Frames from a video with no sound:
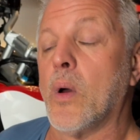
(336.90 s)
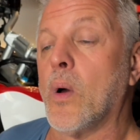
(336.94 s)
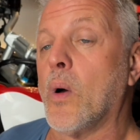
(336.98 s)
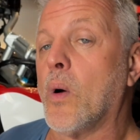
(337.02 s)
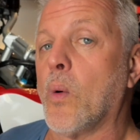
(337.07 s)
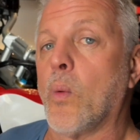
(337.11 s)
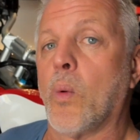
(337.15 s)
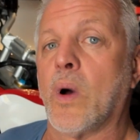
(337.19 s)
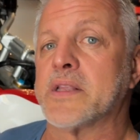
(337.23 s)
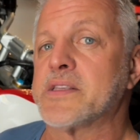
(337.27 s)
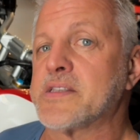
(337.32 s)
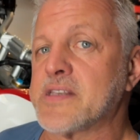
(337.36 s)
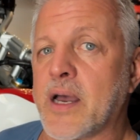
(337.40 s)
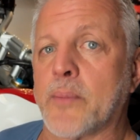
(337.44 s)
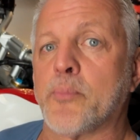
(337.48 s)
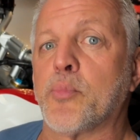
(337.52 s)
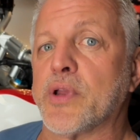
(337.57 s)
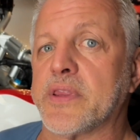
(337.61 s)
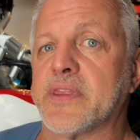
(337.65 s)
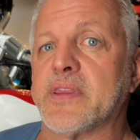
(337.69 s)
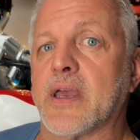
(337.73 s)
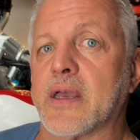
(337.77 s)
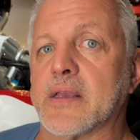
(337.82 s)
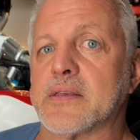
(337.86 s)
what's up
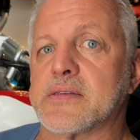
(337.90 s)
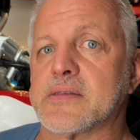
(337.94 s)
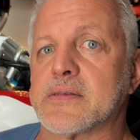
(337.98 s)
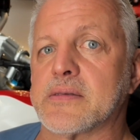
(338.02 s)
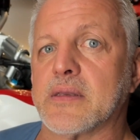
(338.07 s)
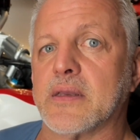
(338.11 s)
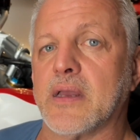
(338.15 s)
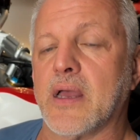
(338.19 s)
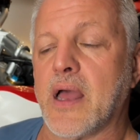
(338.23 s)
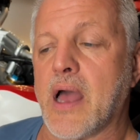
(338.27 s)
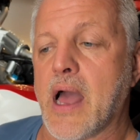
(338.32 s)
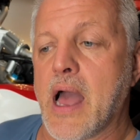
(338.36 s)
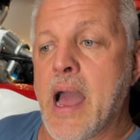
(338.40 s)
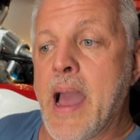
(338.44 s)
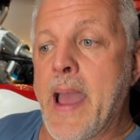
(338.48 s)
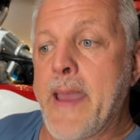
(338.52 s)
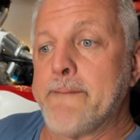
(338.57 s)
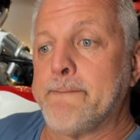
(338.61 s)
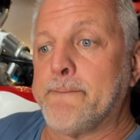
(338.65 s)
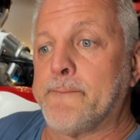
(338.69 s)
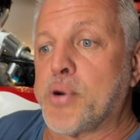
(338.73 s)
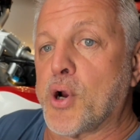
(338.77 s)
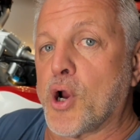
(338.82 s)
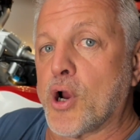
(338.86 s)
with this. I
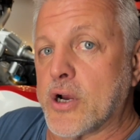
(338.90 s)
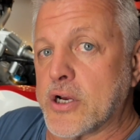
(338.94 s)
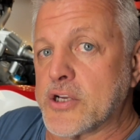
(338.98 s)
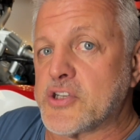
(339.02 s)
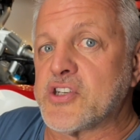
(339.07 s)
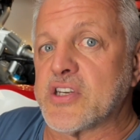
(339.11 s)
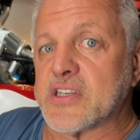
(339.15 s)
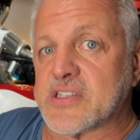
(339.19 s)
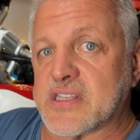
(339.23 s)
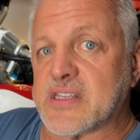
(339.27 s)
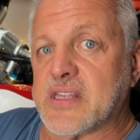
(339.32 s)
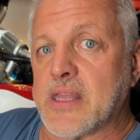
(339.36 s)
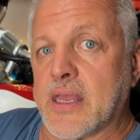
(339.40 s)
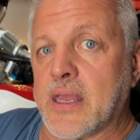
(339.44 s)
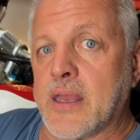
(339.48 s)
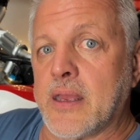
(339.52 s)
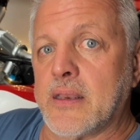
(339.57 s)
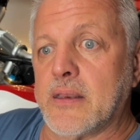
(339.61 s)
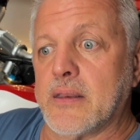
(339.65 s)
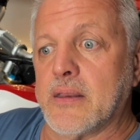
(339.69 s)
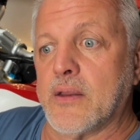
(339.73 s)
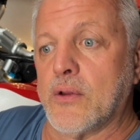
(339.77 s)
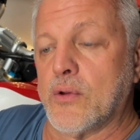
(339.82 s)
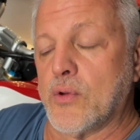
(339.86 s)
purchased
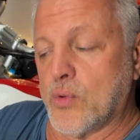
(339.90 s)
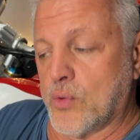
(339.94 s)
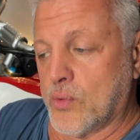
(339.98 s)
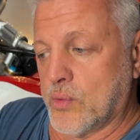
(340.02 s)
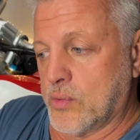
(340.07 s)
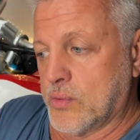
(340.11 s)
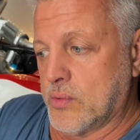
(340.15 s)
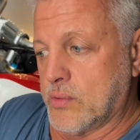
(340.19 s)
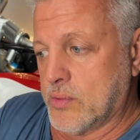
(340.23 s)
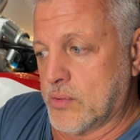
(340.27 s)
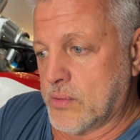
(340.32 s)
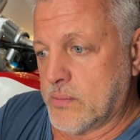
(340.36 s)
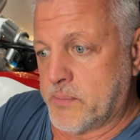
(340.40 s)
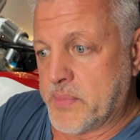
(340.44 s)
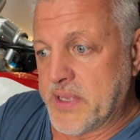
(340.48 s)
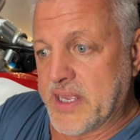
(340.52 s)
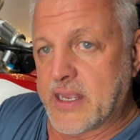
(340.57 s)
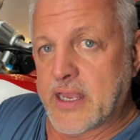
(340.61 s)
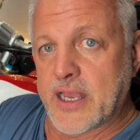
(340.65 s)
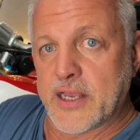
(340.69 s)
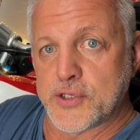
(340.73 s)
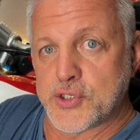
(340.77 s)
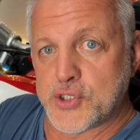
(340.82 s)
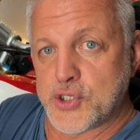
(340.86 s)
it
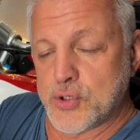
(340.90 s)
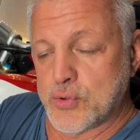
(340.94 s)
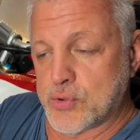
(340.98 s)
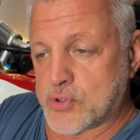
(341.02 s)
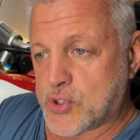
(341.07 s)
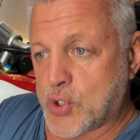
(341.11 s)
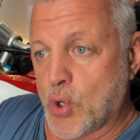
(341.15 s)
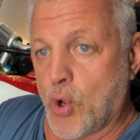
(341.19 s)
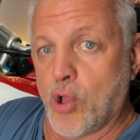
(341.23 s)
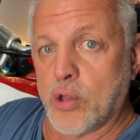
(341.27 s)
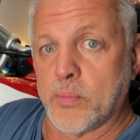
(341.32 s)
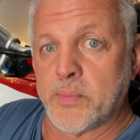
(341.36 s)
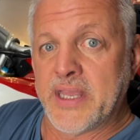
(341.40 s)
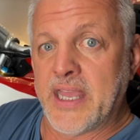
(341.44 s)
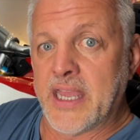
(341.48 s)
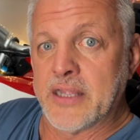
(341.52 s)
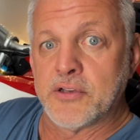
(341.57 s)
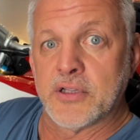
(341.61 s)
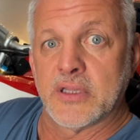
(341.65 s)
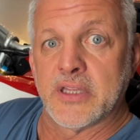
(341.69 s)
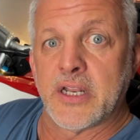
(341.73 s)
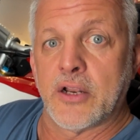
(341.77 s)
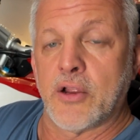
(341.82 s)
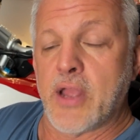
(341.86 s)
because you told me in
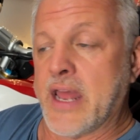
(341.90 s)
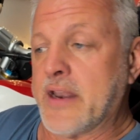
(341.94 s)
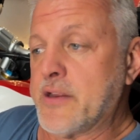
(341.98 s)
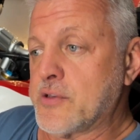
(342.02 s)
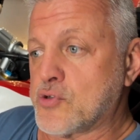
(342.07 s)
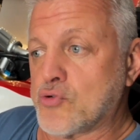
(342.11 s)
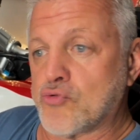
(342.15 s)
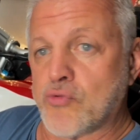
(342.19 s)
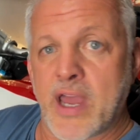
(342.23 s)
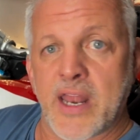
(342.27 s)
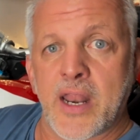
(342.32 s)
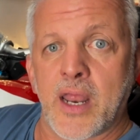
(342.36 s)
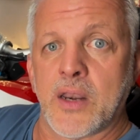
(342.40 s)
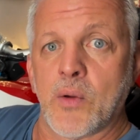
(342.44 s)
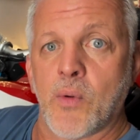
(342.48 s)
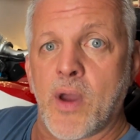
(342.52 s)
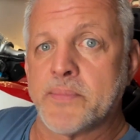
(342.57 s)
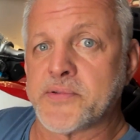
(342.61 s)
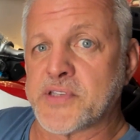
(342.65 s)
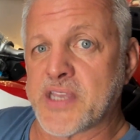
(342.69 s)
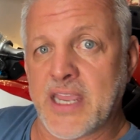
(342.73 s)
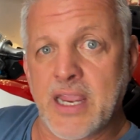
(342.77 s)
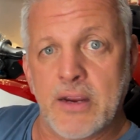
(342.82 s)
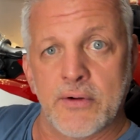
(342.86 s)
your literature, and it's right on the
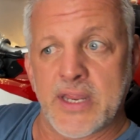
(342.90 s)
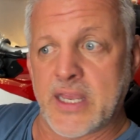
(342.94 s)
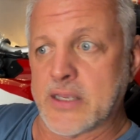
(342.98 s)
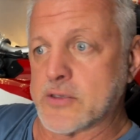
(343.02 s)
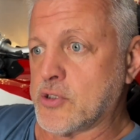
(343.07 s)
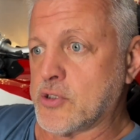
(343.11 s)
website. Here it is,